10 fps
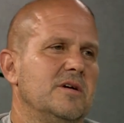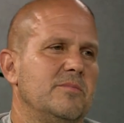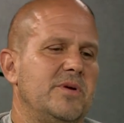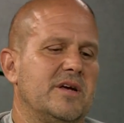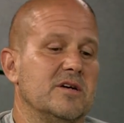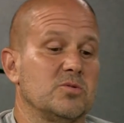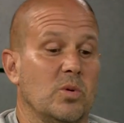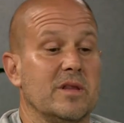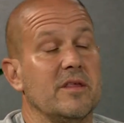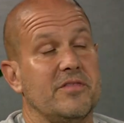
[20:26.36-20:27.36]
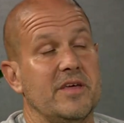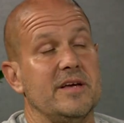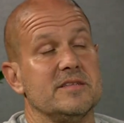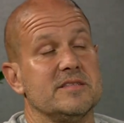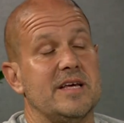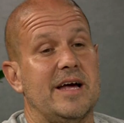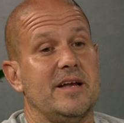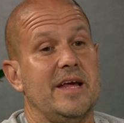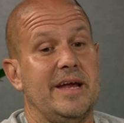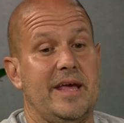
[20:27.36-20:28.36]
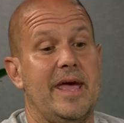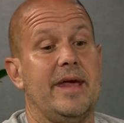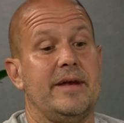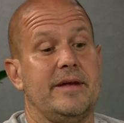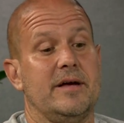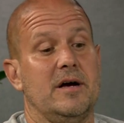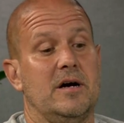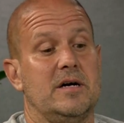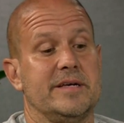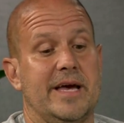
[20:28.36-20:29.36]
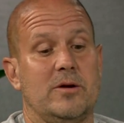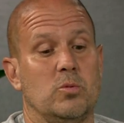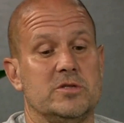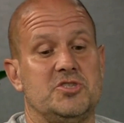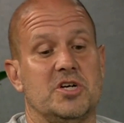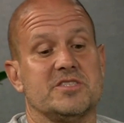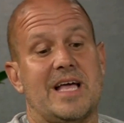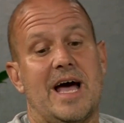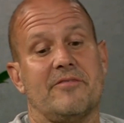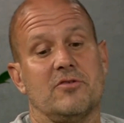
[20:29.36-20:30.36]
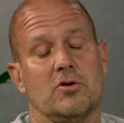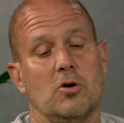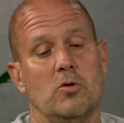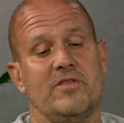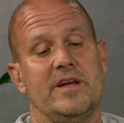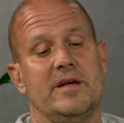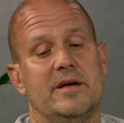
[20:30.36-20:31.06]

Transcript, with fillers: because one of the things that, and, and uh, again, we're just after COVID,